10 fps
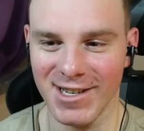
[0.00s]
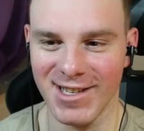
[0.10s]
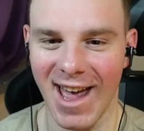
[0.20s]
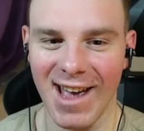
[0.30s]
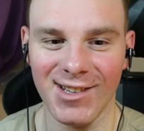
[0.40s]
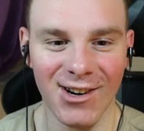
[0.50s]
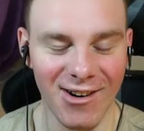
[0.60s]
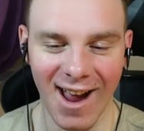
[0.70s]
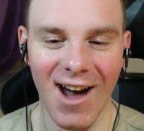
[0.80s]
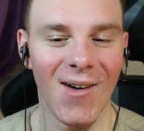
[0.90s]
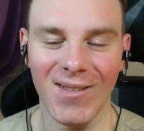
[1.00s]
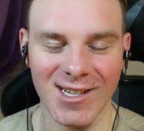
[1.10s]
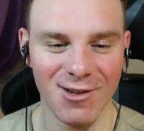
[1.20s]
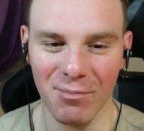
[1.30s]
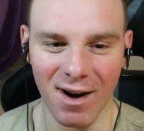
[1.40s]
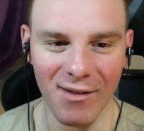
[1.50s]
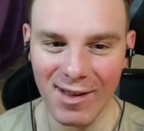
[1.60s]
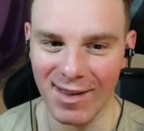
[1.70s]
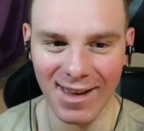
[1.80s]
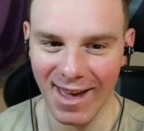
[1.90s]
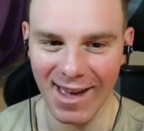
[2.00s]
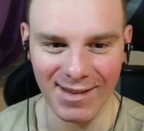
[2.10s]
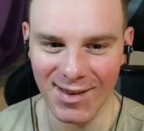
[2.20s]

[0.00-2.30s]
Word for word: ask her out. She'll probably say yes. Sure.